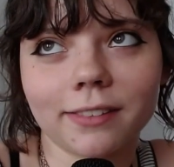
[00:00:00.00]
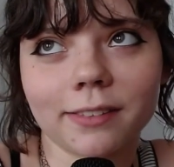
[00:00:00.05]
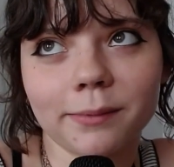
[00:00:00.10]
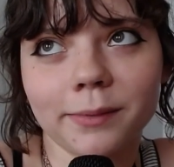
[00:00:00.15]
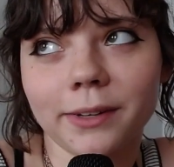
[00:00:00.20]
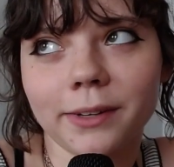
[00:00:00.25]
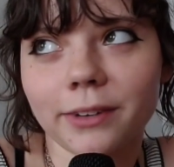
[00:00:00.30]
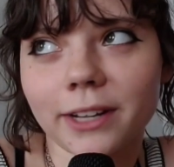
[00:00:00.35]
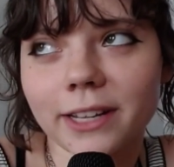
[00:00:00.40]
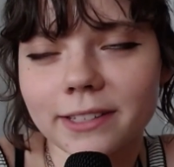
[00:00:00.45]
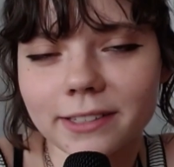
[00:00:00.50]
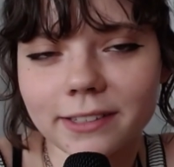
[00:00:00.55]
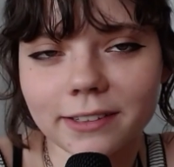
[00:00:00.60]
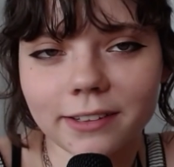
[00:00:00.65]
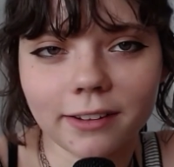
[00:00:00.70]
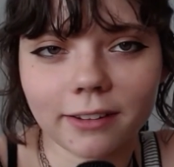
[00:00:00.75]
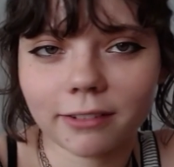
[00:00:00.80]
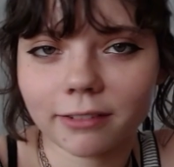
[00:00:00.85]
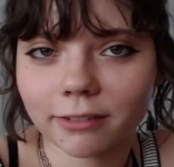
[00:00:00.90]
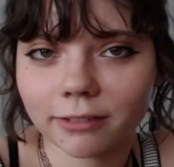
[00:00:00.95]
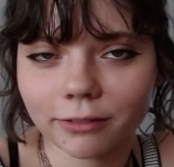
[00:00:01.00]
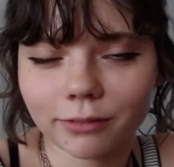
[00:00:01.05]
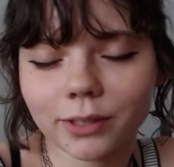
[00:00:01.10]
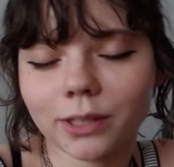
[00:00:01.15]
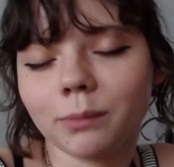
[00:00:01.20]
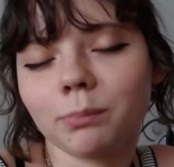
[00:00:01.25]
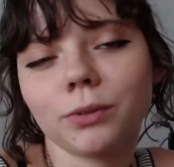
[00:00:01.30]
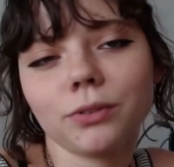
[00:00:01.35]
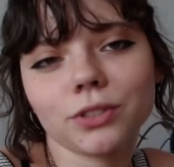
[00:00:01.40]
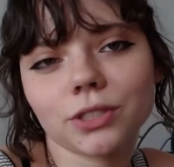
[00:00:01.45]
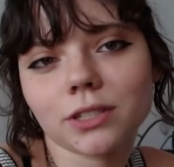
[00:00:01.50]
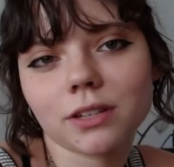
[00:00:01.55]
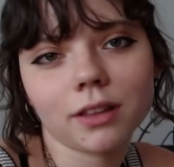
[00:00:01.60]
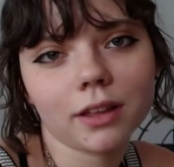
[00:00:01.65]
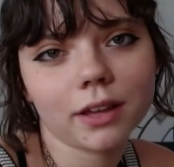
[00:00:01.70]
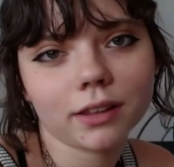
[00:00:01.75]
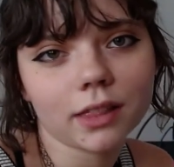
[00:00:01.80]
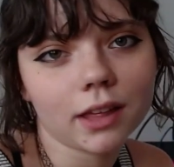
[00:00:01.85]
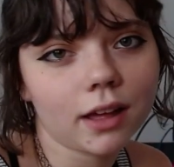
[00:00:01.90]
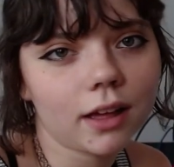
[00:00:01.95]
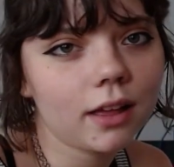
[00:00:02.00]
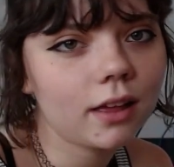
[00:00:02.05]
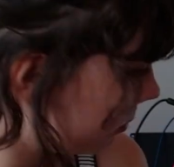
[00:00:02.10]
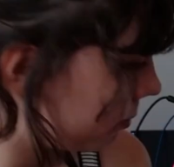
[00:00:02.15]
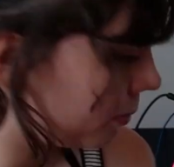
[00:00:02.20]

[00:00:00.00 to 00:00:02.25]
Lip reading: The Midwest, we bougie like that.